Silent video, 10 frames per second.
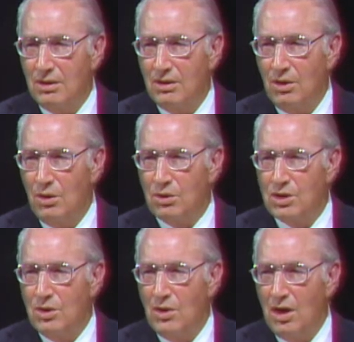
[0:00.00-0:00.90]
Those
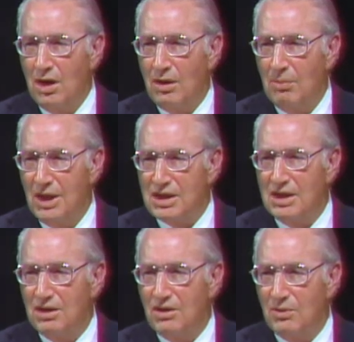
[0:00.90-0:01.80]
who are a
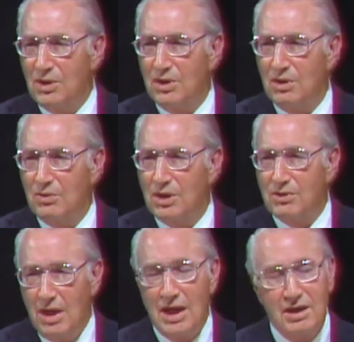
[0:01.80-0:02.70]
blessing to the world will
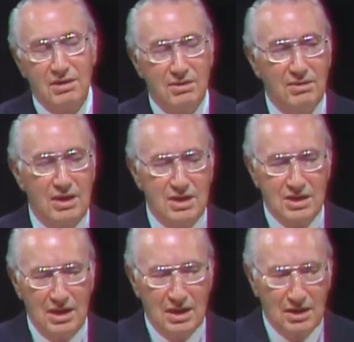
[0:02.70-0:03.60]
try to do these
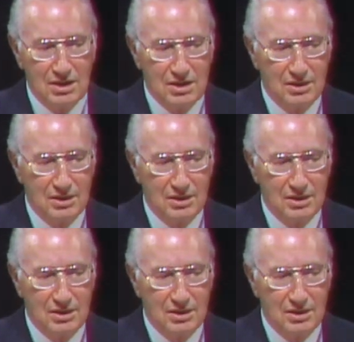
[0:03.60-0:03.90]
things.